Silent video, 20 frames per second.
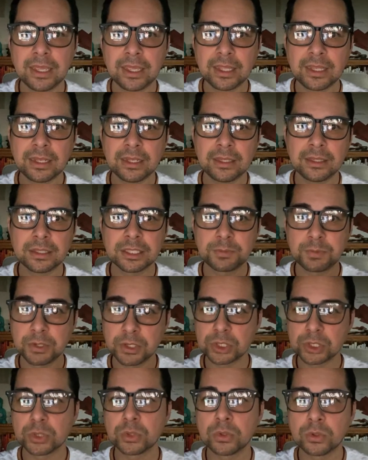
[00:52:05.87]
in
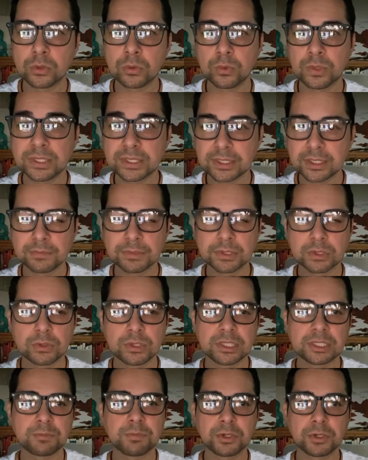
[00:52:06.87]
spiritual wisdoms
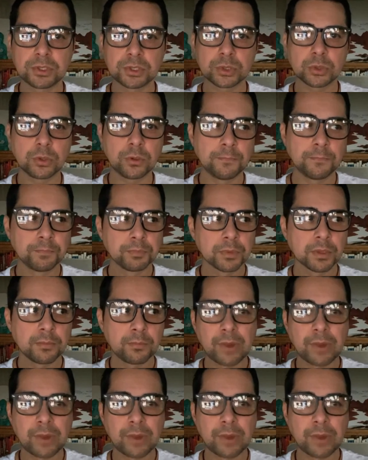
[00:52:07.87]
or in spiritual